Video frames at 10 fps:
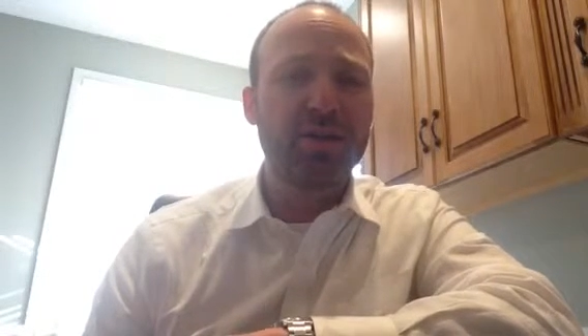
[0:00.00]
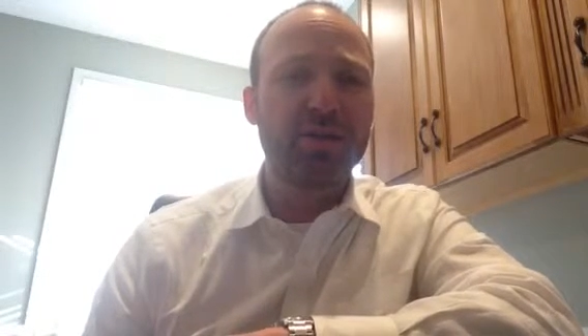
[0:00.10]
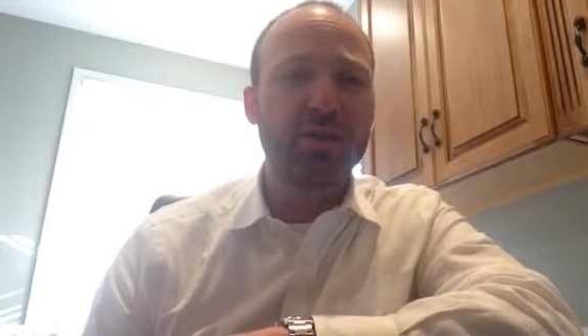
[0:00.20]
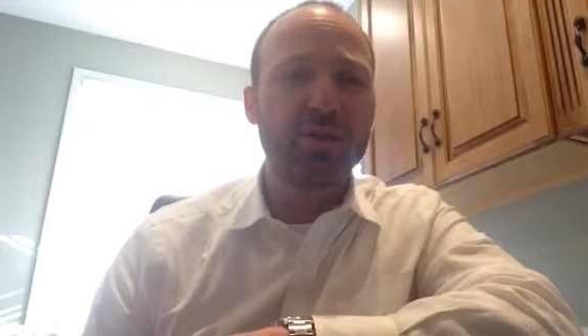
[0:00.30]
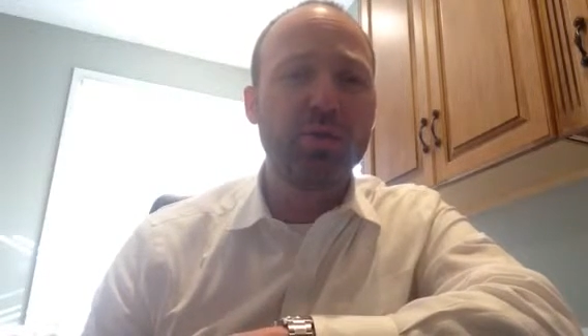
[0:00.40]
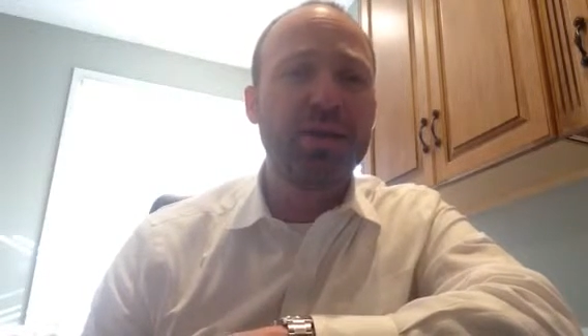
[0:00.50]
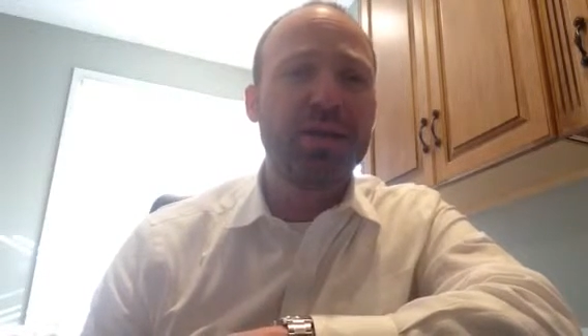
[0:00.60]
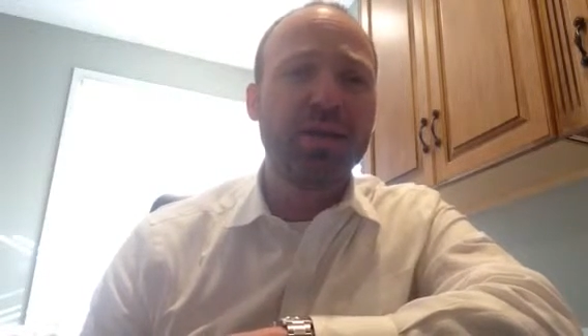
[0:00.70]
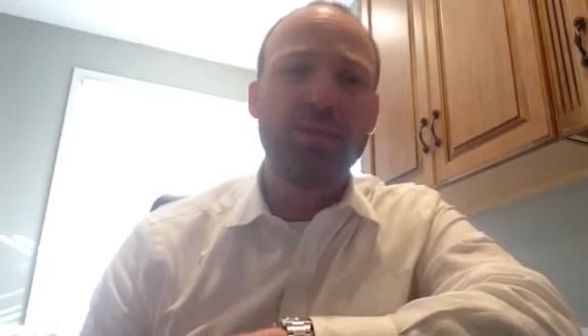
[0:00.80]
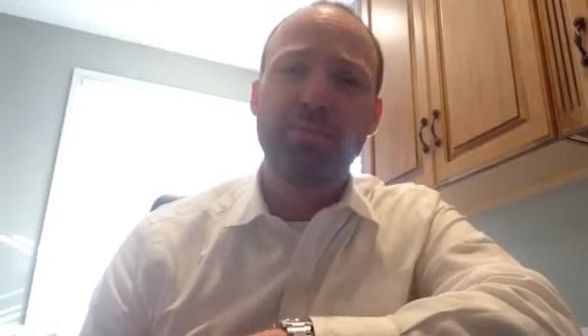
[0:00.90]
That's a new
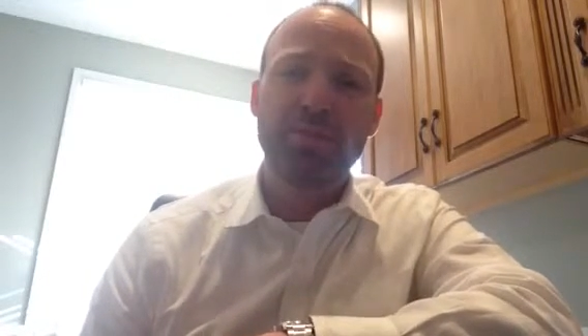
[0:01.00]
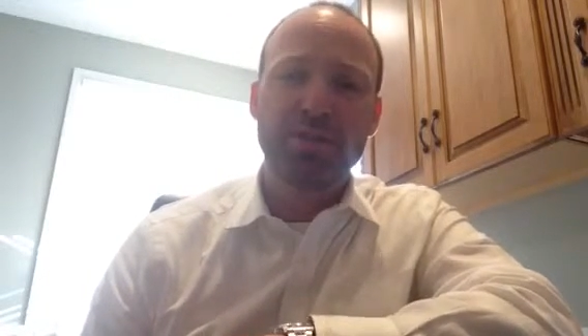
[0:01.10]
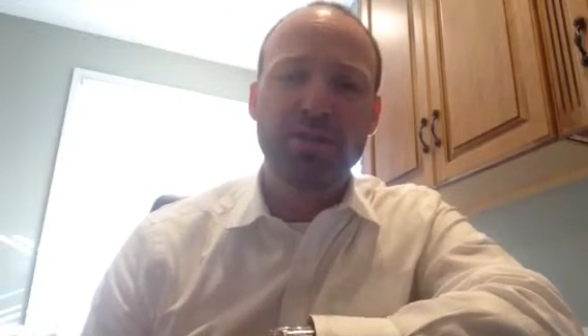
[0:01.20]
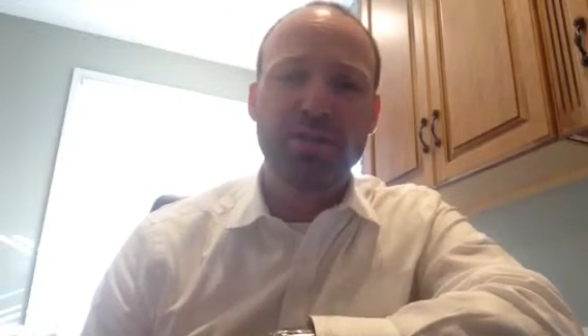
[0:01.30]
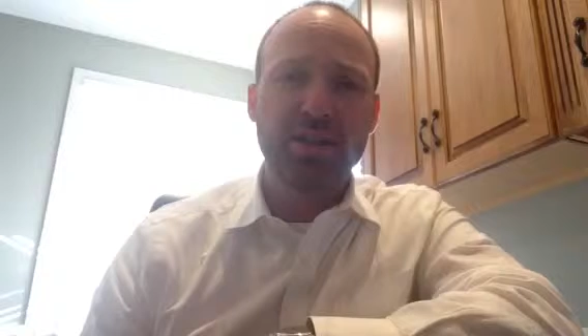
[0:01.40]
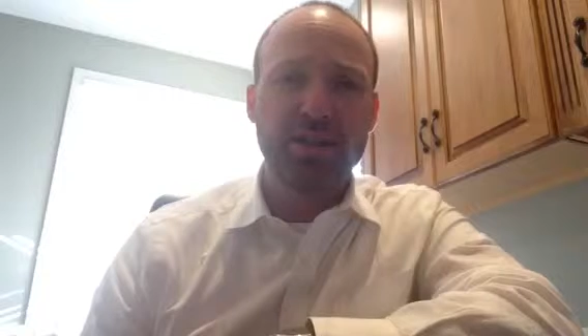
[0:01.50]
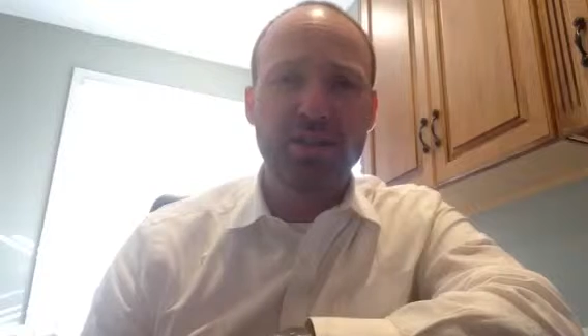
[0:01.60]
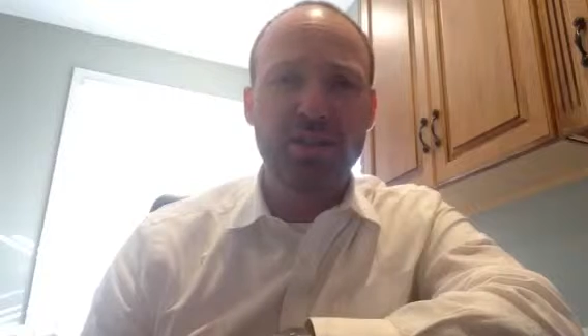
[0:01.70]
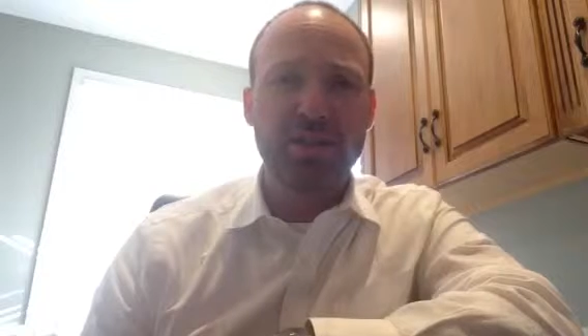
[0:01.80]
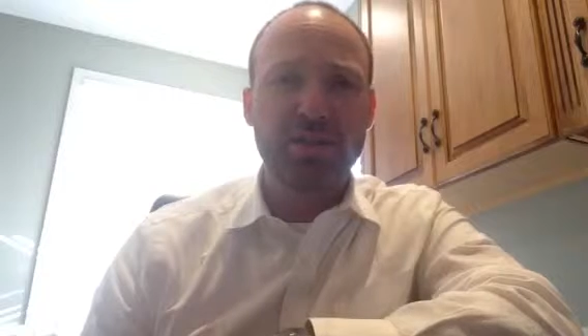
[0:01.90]
imposition the
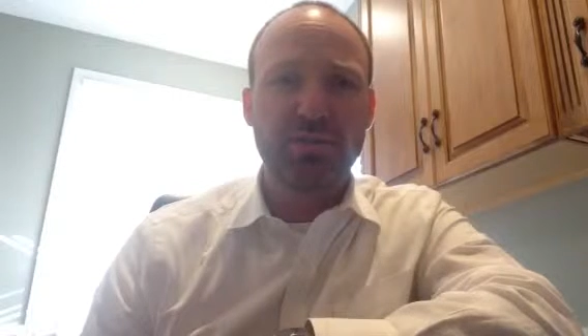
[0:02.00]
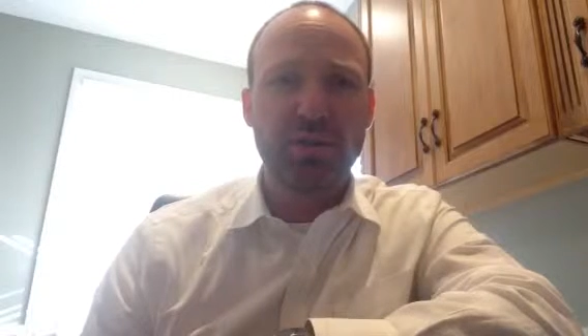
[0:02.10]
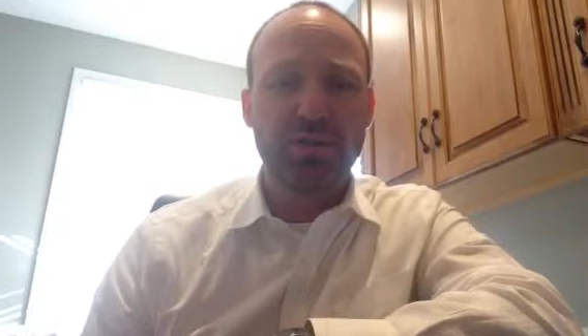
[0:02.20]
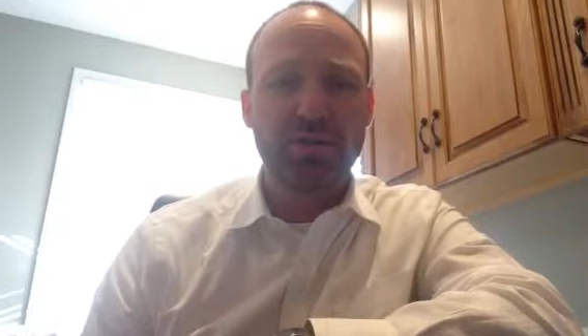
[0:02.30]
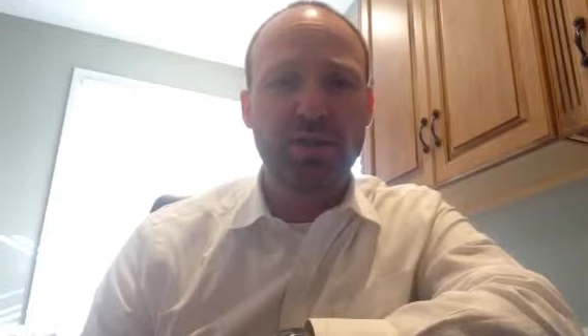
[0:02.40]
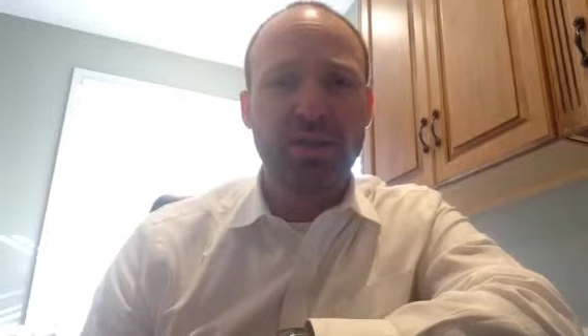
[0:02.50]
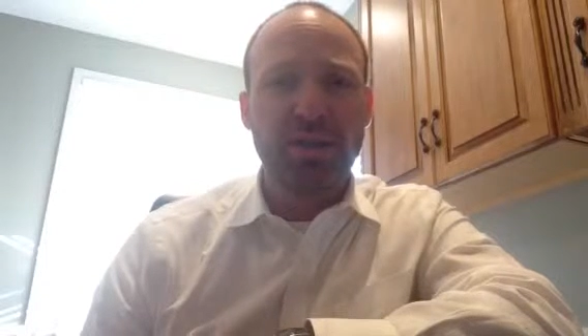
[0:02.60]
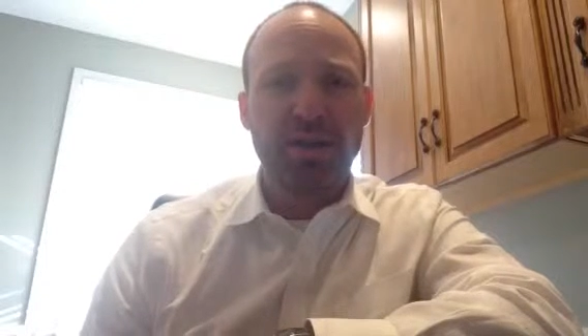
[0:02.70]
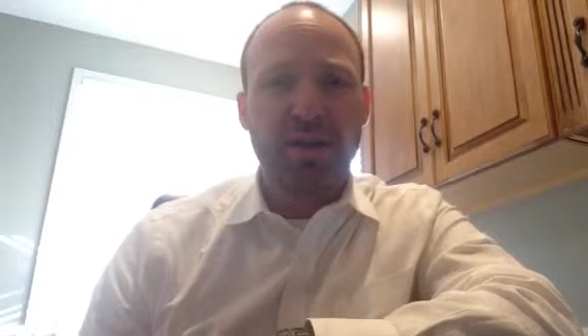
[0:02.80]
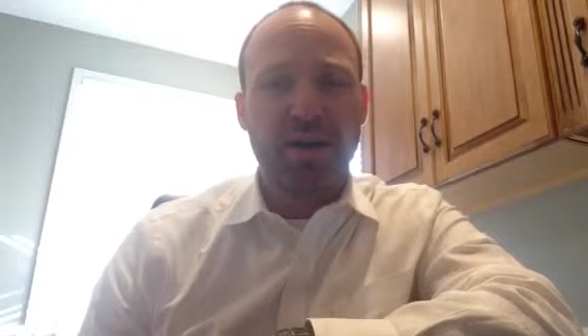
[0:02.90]
legislature imposed
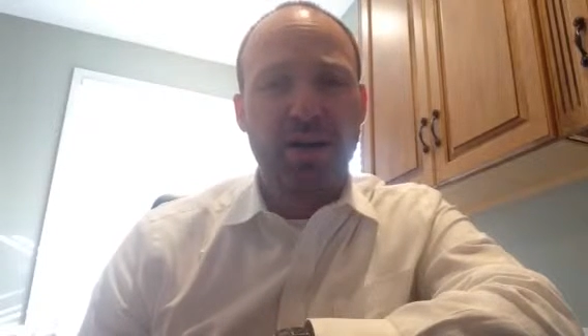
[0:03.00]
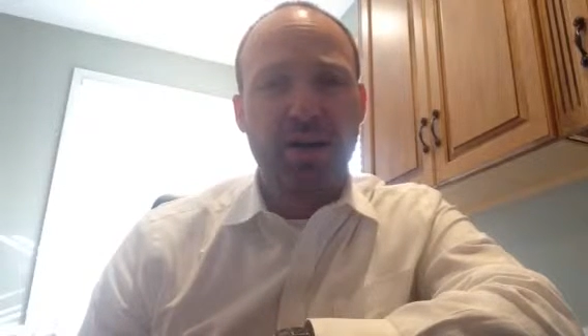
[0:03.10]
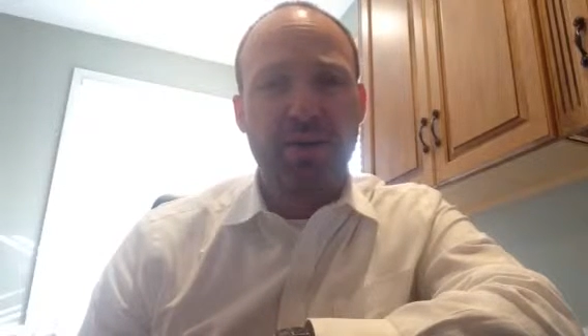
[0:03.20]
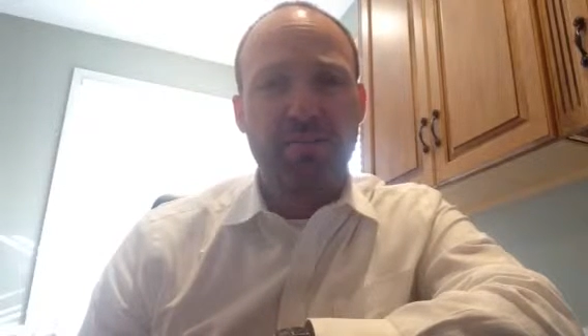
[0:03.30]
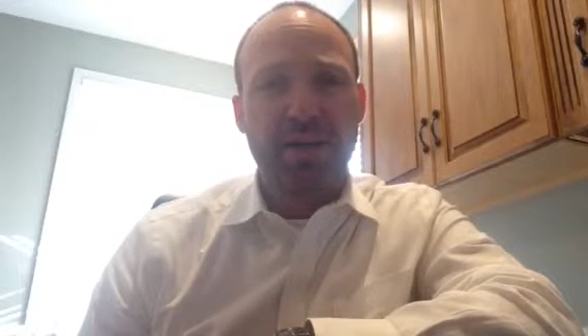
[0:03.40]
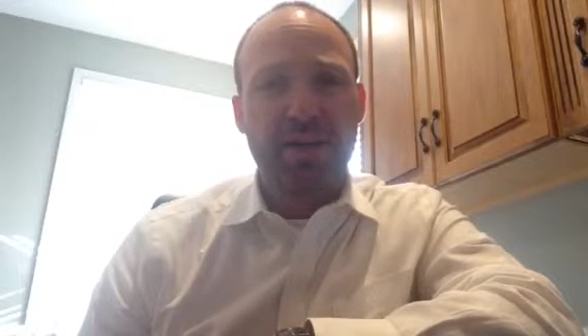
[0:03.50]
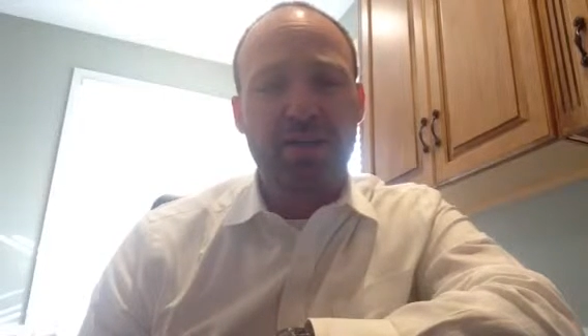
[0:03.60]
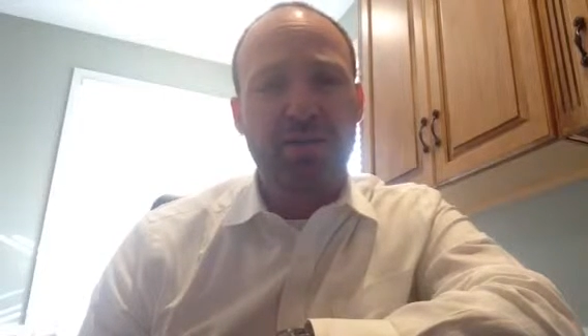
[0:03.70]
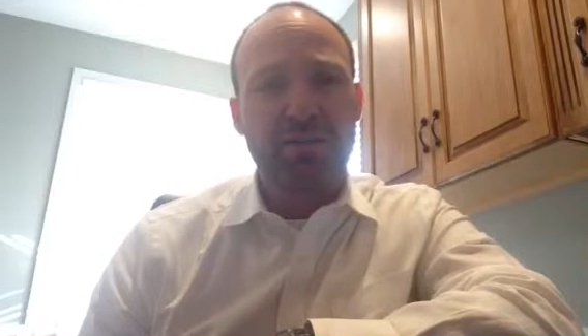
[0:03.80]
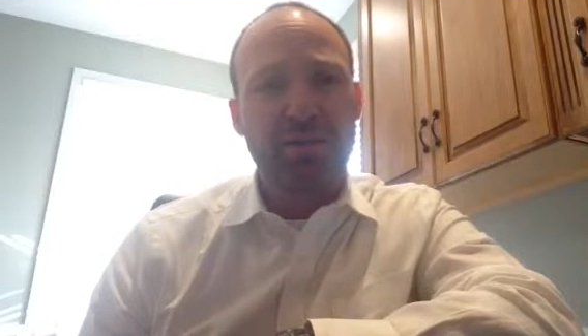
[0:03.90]
back in
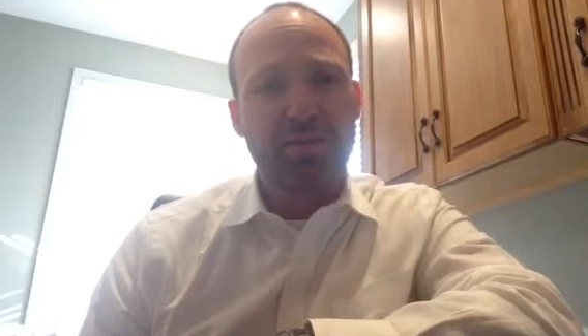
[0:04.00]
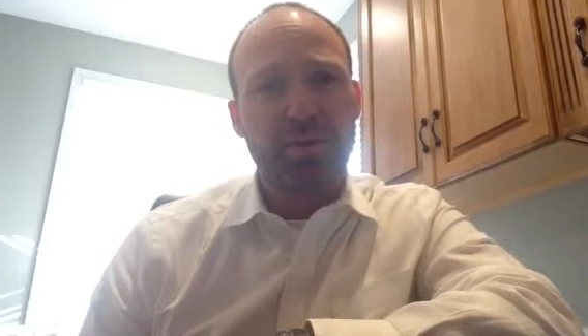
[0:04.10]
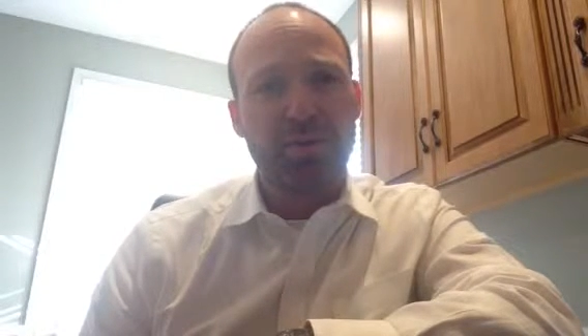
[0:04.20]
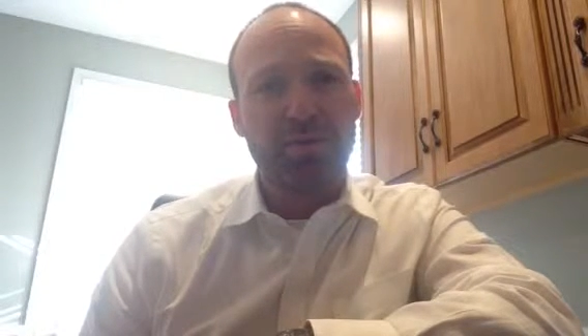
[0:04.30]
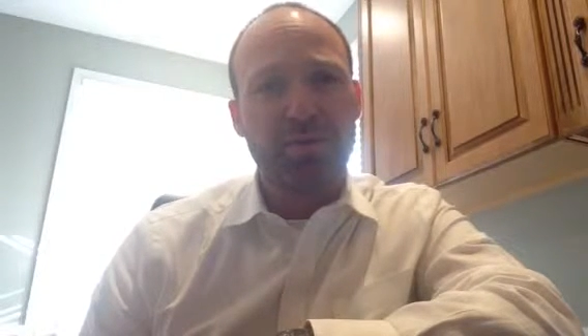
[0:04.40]
September of